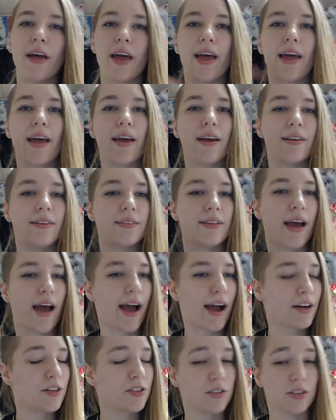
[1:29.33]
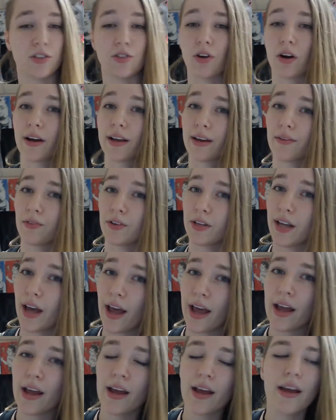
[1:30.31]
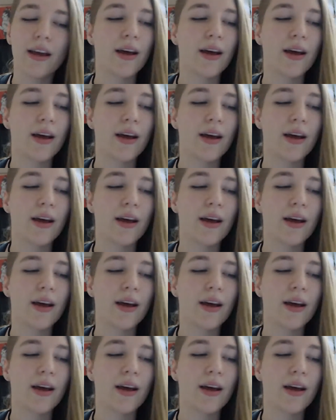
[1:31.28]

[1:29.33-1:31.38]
and actually drawing every day,